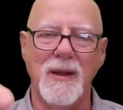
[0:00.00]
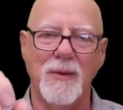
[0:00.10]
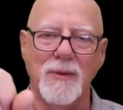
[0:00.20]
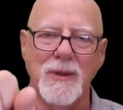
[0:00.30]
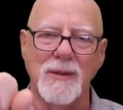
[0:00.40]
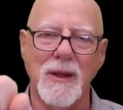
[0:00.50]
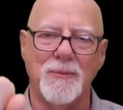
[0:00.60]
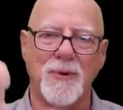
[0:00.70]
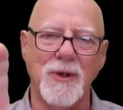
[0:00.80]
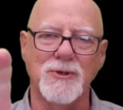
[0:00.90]
And we take that
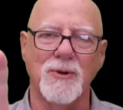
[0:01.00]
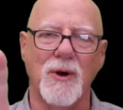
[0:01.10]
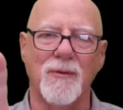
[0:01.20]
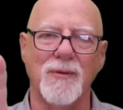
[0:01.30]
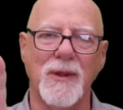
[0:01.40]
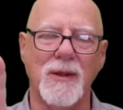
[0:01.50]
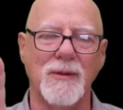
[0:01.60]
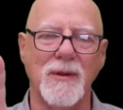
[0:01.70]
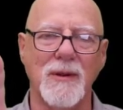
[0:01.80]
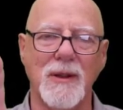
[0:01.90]
pressure off
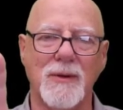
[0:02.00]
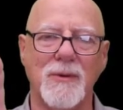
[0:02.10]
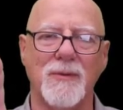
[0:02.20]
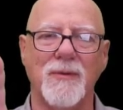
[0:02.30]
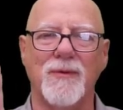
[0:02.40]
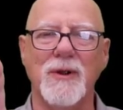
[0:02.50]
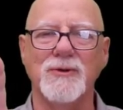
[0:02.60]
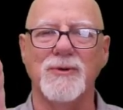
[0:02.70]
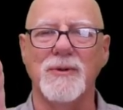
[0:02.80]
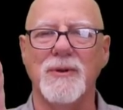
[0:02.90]
of the liquid
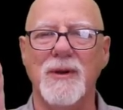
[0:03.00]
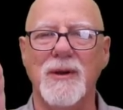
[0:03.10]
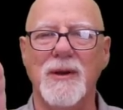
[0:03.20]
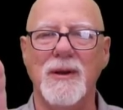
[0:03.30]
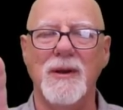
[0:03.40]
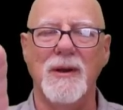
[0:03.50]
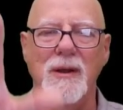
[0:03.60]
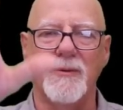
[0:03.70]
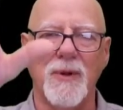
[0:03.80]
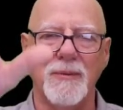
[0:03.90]
refrigerant
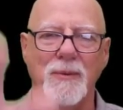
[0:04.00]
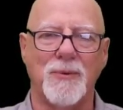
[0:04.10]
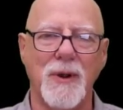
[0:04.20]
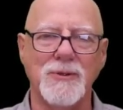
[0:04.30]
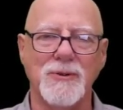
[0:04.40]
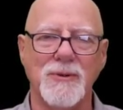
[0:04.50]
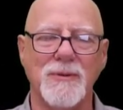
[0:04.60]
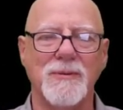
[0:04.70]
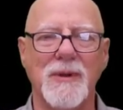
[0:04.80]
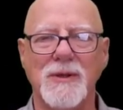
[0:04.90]
and drop the
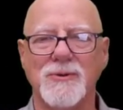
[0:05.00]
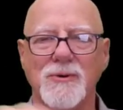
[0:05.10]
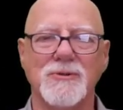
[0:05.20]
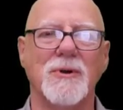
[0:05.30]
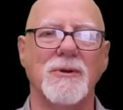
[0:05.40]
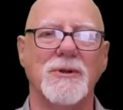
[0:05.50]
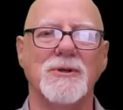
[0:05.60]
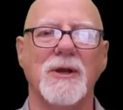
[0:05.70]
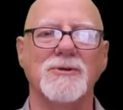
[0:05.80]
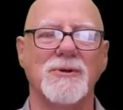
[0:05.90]
pressure. It's going to start to
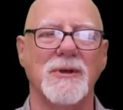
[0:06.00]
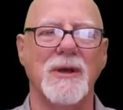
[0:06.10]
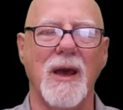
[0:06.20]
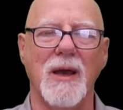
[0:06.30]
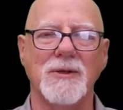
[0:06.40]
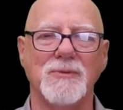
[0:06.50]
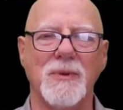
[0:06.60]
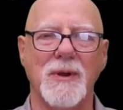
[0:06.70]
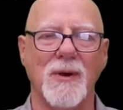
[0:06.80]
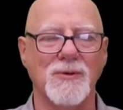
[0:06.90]
change to a gas,
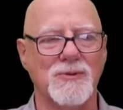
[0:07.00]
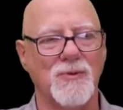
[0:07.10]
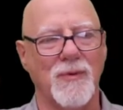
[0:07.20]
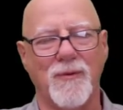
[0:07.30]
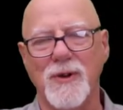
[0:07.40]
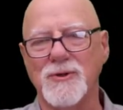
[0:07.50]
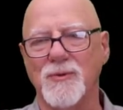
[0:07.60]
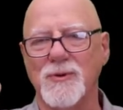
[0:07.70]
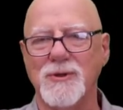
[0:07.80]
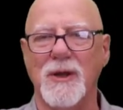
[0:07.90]
because refrigerant
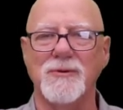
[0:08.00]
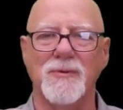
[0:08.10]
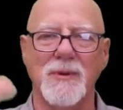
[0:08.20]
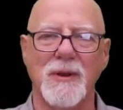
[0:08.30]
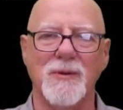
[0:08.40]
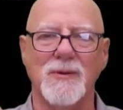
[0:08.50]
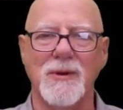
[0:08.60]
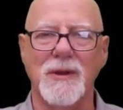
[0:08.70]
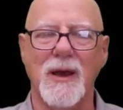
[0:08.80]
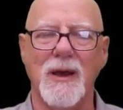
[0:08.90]
will change from a liquid to
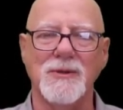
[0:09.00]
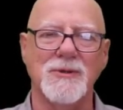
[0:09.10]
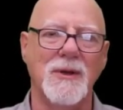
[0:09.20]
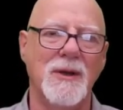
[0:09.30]
a gas.